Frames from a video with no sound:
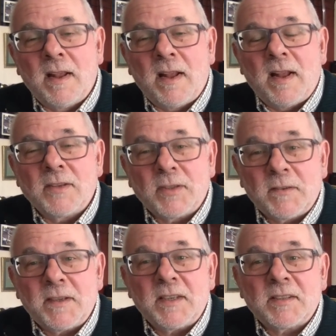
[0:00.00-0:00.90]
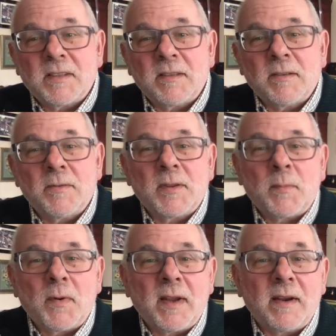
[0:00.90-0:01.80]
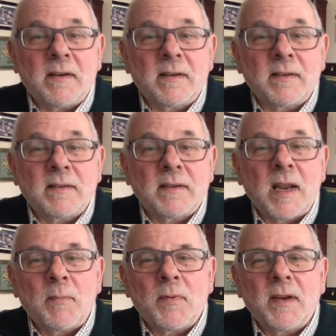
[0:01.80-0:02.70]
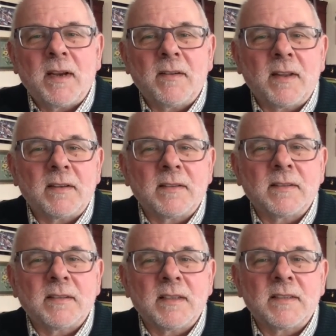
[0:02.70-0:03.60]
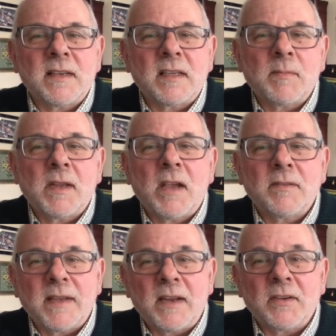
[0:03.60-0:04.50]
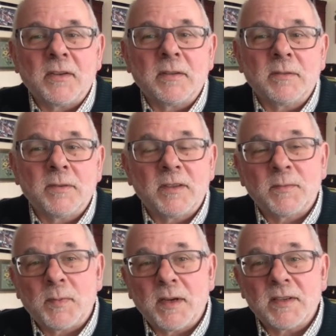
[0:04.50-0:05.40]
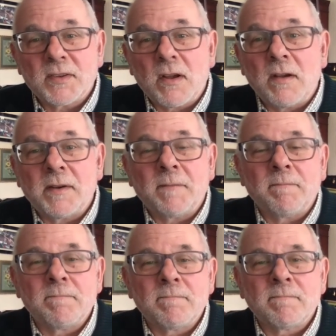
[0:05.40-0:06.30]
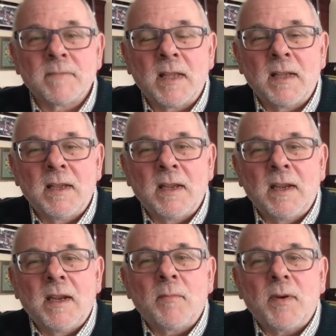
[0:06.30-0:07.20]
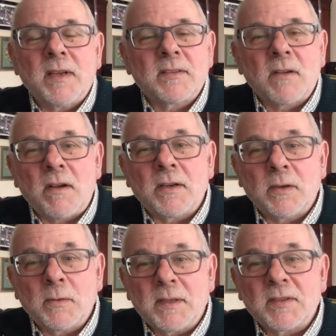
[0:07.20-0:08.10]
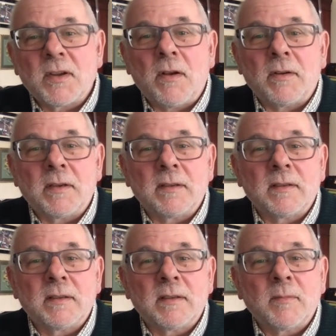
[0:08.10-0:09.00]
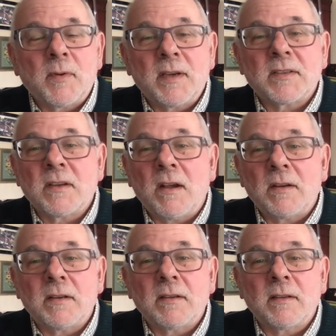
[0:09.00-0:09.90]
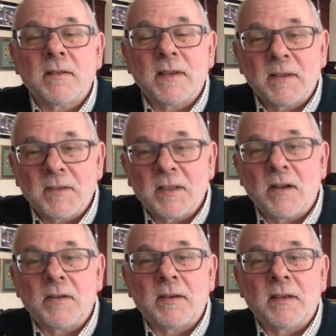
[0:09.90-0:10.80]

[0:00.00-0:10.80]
So, to finish with a prayer, a prayer that is said to be how Daniel would have praised God. Praise God, who is God. Praise God, the living God.